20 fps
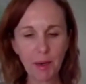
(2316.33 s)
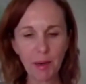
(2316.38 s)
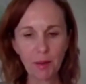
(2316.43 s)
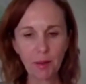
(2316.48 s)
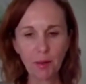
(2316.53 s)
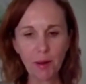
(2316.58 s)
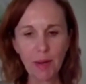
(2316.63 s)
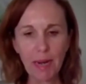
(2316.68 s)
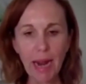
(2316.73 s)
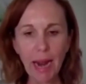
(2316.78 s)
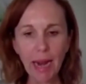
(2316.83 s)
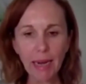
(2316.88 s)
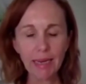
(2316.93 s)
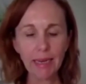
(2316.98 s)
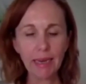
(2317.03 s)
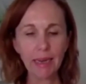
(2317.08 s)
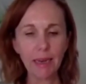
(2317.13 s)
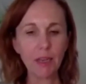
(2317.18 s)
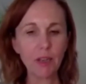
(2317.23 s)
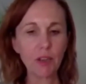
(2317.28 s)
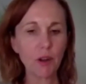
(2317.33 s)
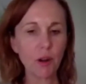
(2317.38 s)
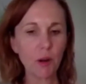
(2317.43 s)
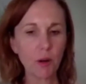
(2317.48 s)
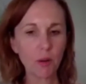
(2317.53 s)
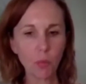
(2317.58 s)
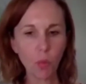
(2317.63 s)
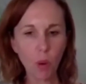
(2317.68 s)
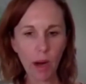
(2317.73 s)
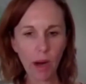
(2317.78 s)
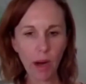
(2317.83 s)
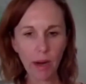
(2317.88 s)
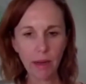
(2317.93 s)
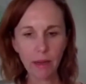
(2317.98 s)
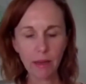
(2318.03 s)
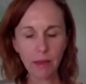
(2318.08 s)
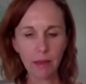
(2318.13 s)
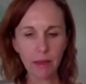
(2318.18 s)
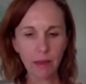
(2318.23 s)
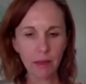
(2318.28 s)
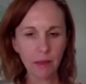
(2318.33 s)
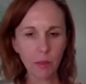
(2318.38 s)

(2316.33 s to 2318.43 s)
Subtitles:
reacting in certain ways that